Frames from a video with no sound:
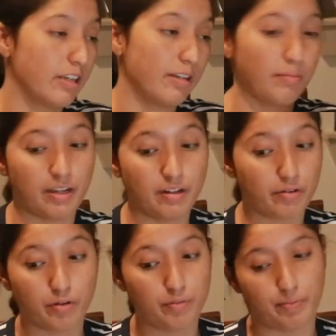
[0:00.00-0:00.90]
and made
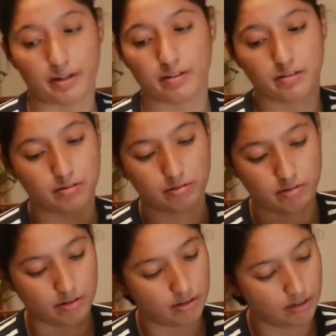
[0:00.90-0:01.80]
their own paints.
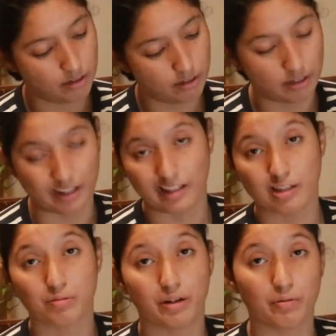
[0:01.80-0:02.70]
And
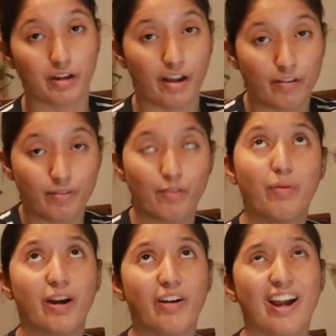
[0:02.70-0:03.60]
that's why we have
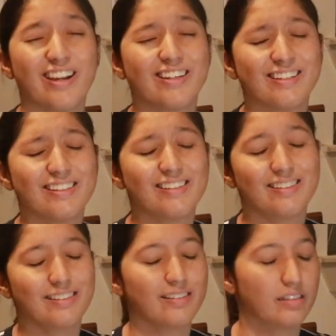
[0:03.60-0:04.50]

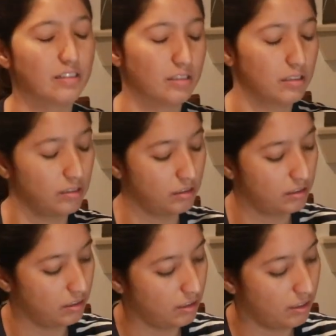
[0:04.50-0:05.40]
variety.
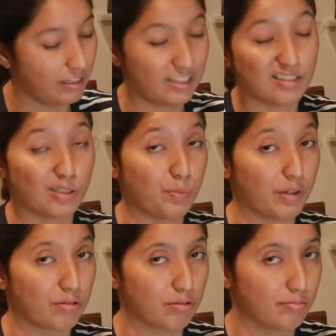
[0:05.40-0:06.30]
It's a
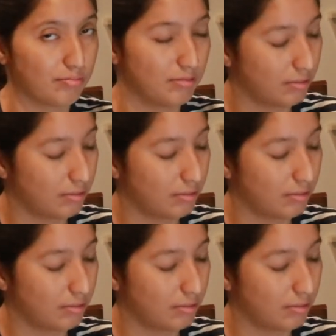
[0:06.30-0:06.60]
spectrum.